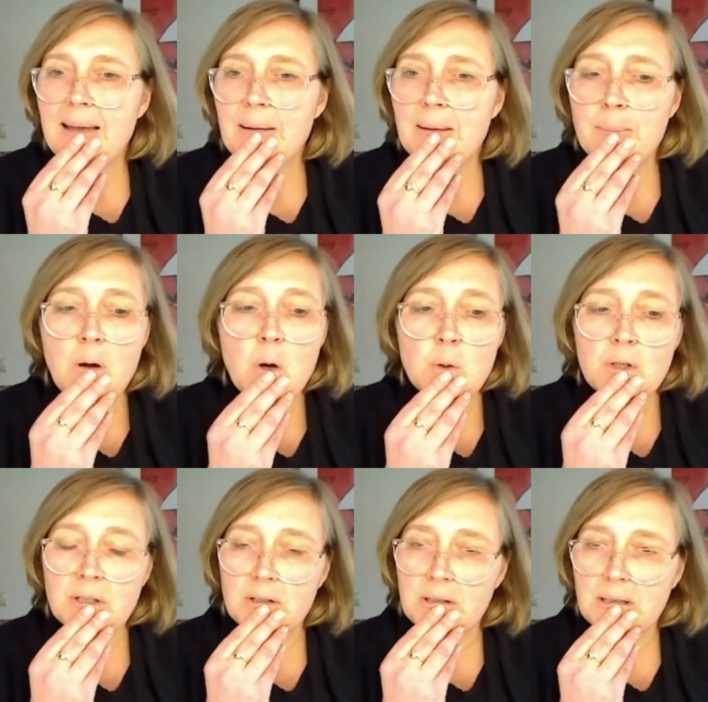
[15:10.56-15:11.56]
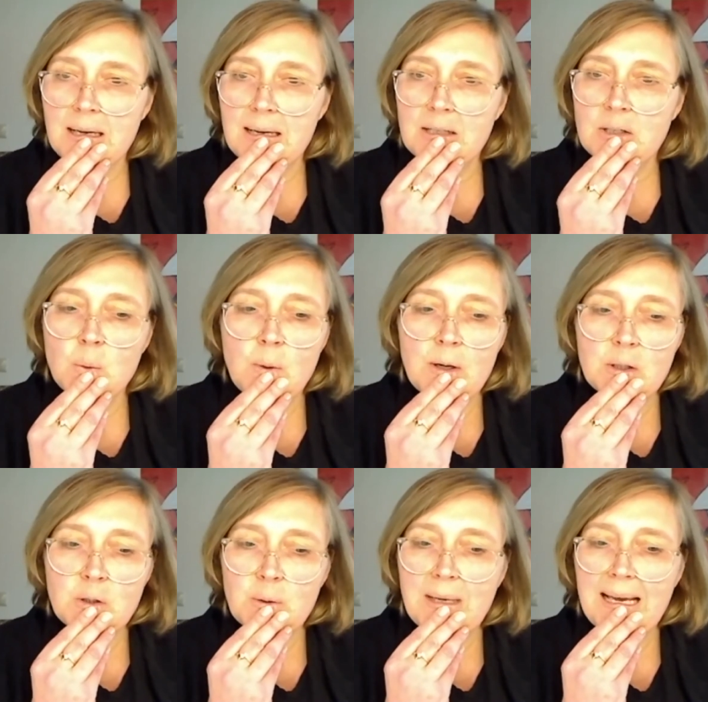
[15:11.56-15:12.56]
most to work
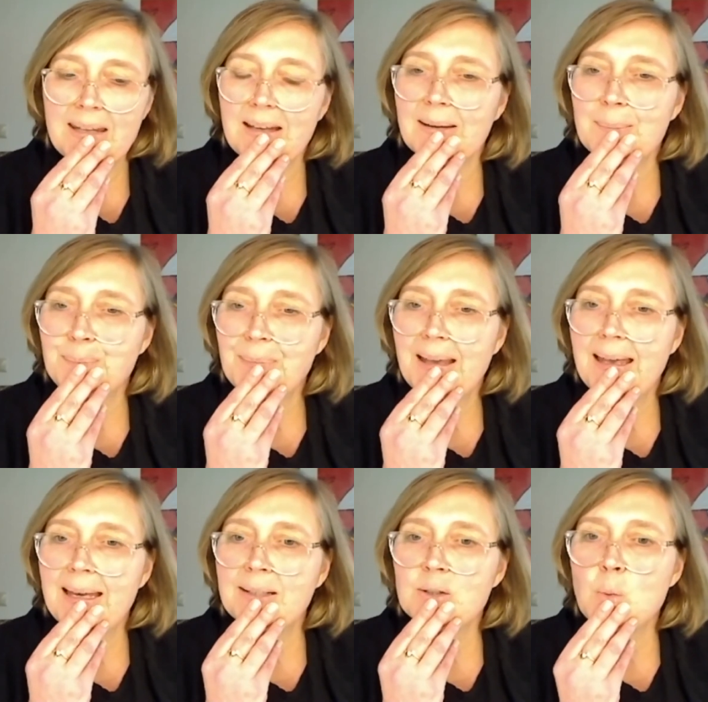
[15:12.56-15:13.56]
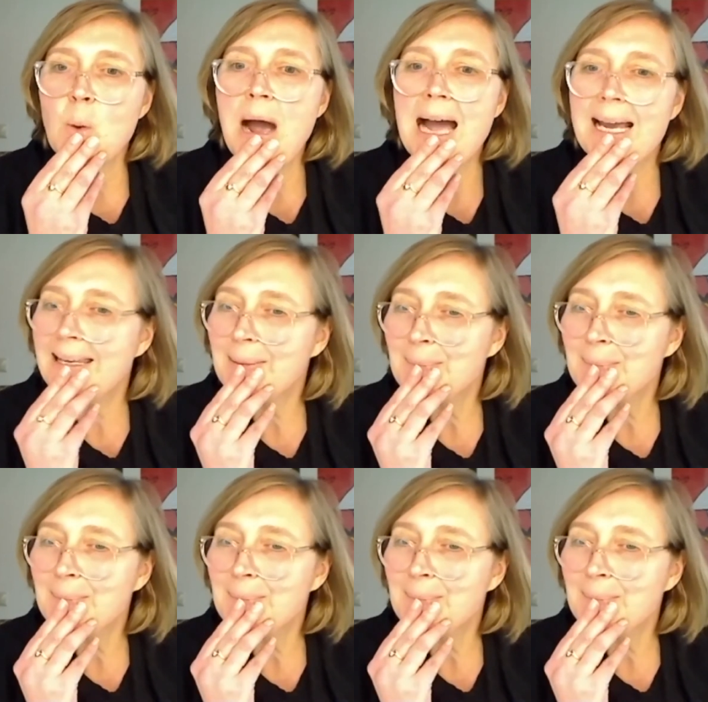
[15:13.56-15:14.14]
together, and why?